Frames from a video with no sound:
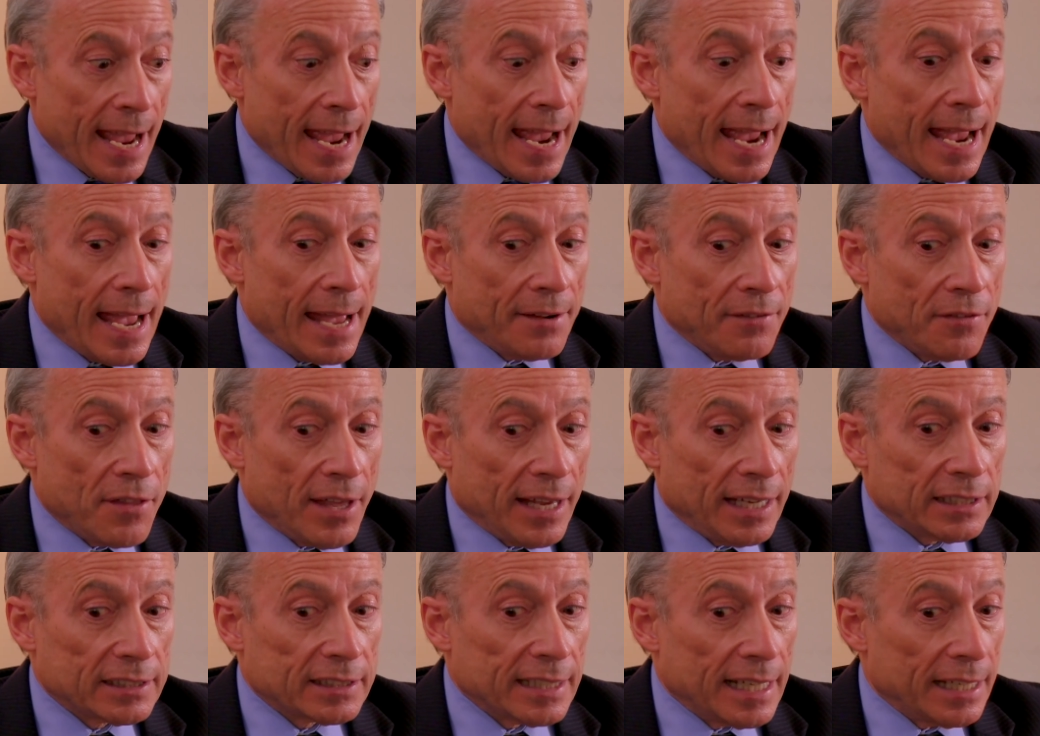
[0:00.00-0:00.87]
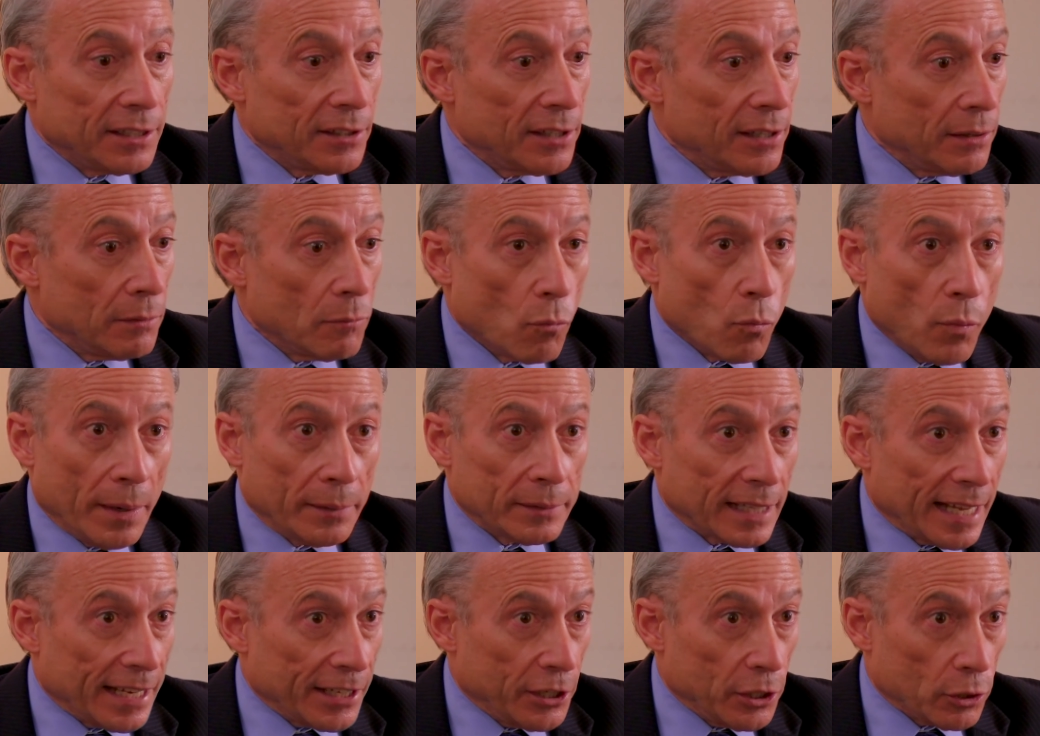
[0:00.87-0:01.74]
And they said, "We
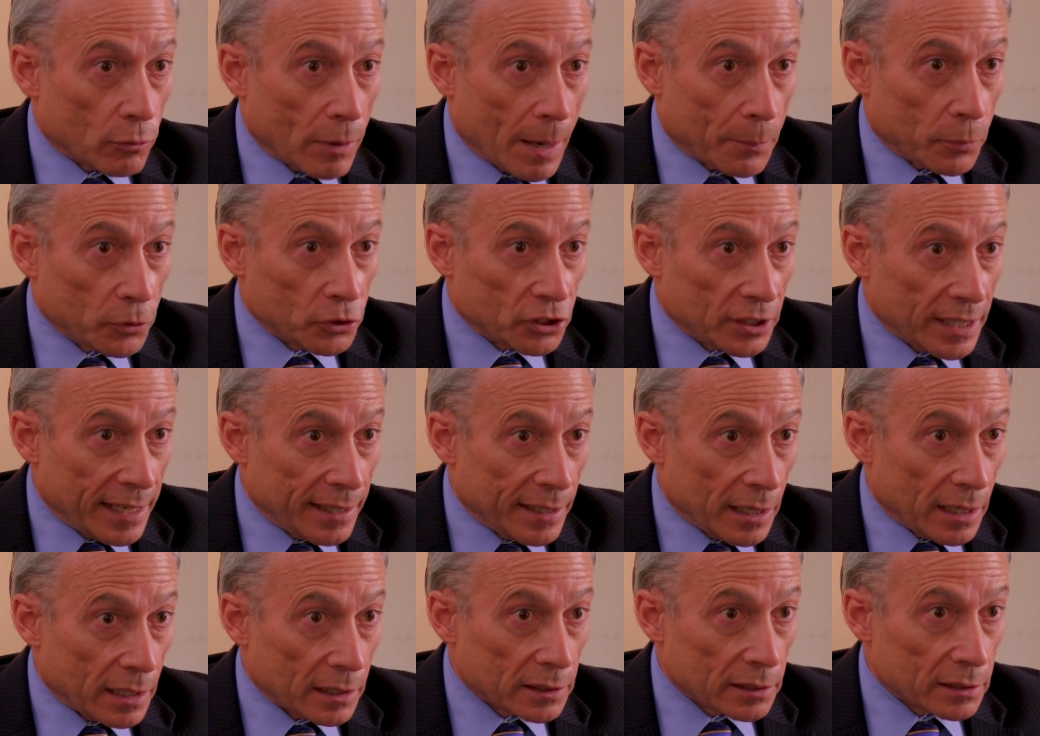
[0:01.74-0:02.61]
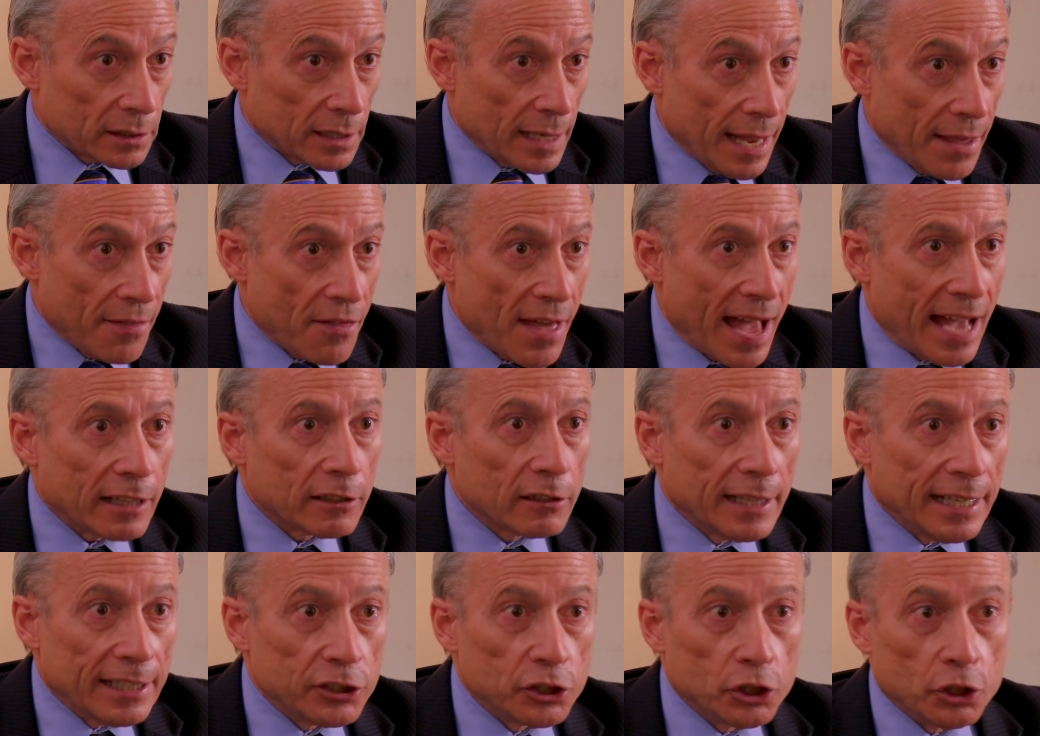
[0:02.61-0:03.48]
would like you to represent us." And that
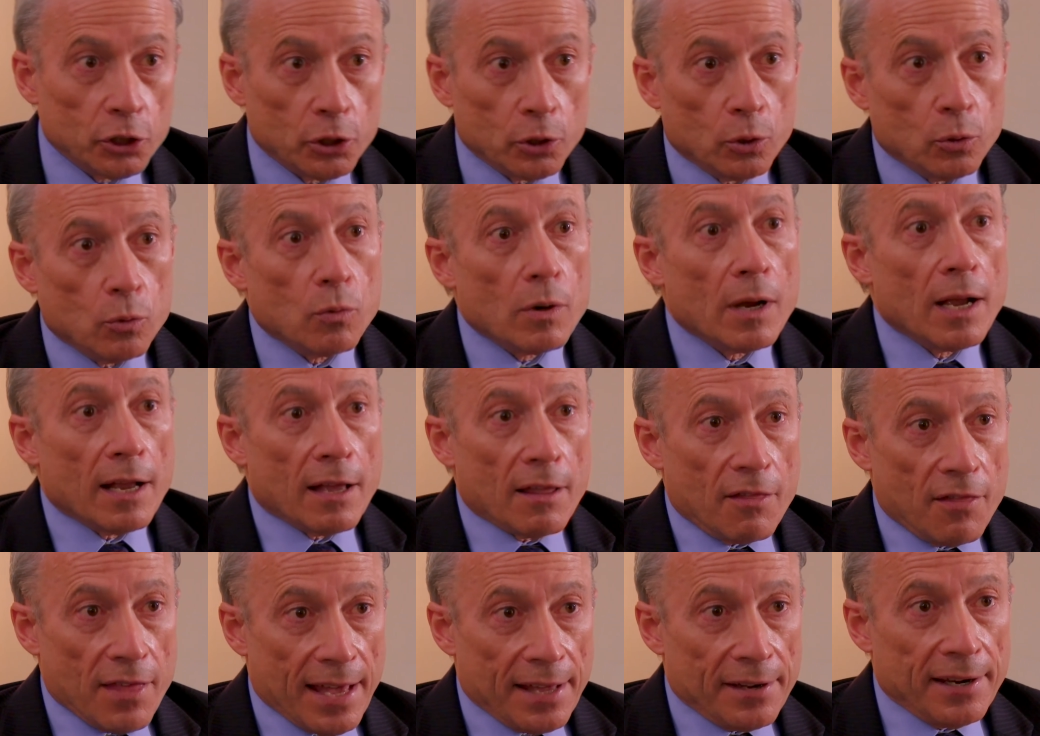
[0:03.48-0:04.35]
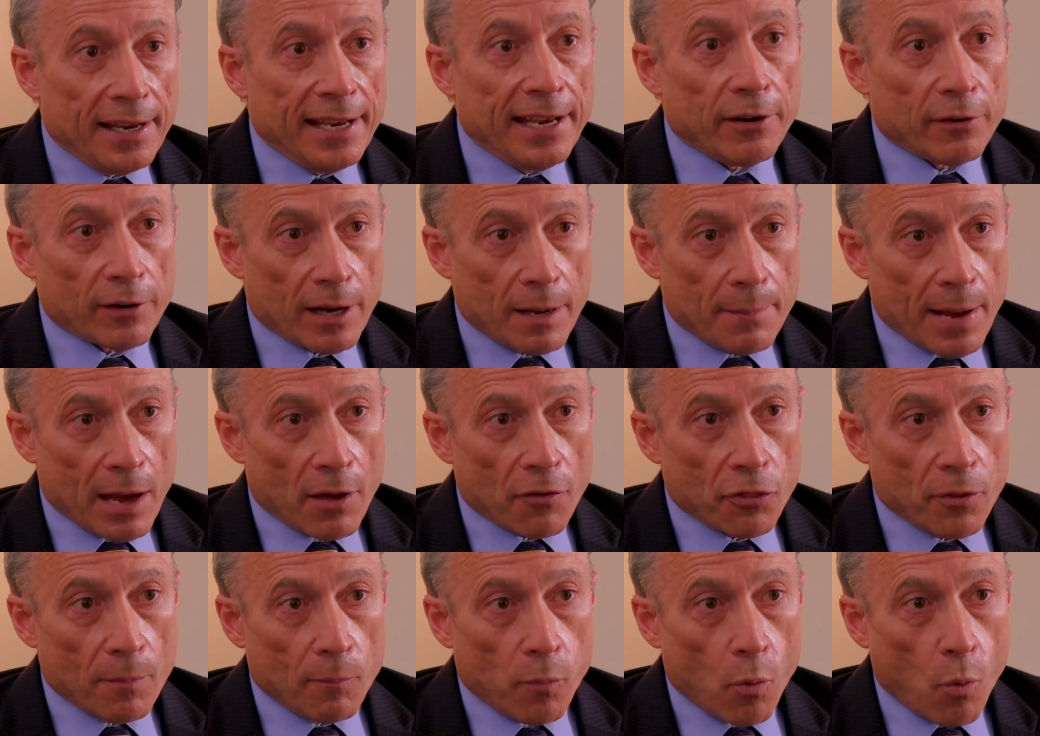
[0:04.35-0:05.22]
led to then hearing
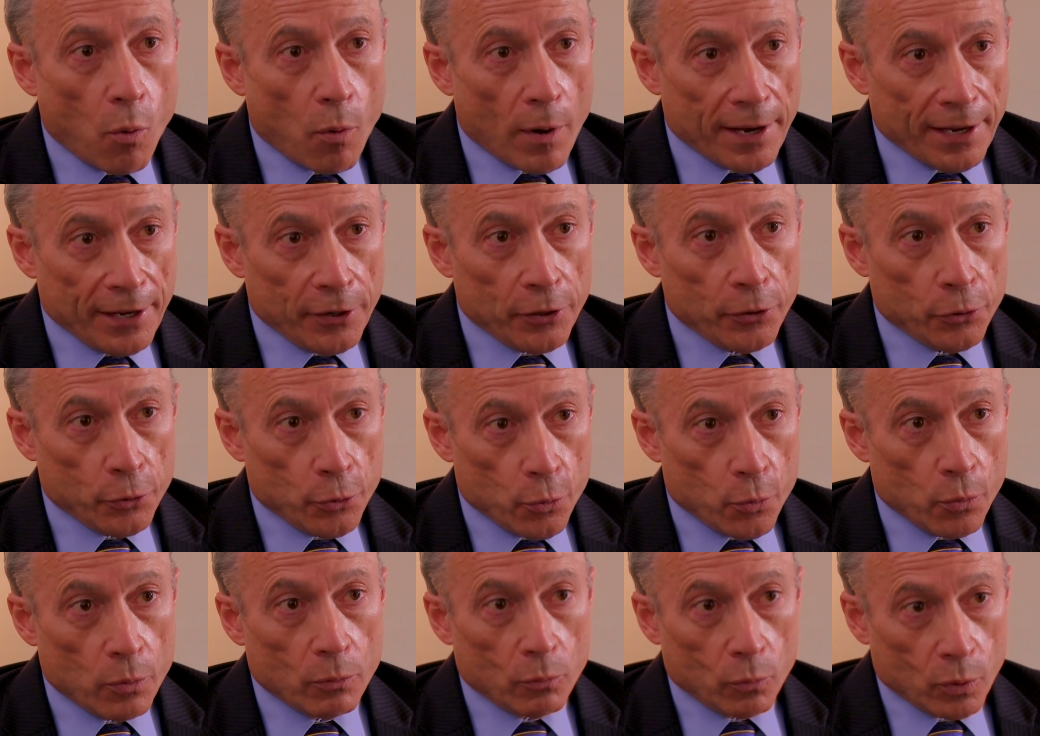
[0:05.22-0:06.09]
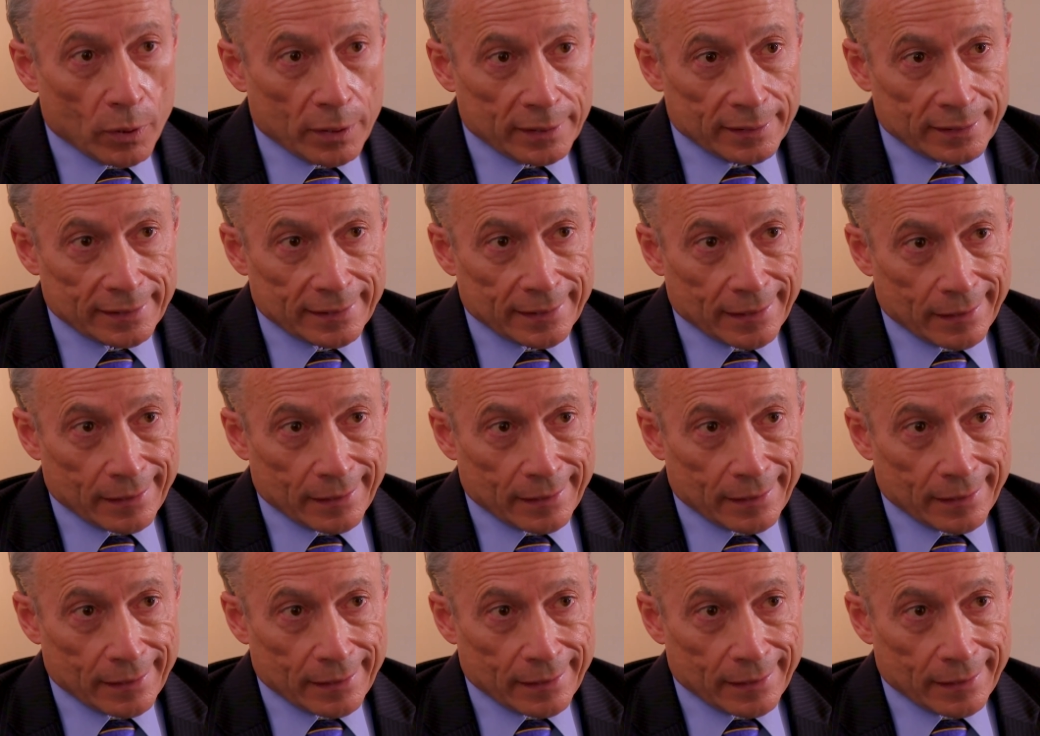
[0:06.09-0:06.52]
about the boy who was